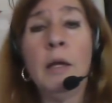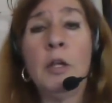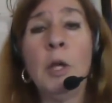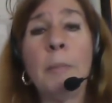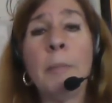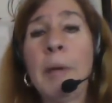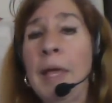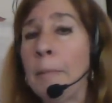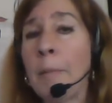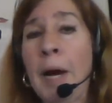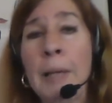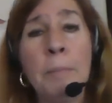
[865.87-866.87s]
It,
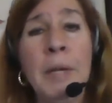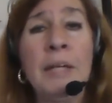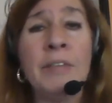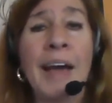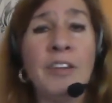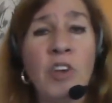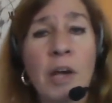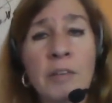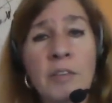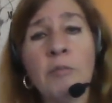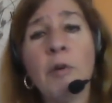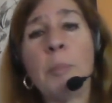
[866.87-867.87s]
it might be
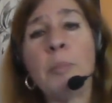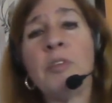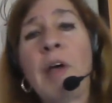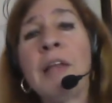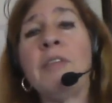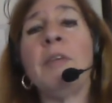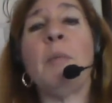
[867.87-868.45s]
digestive upsets,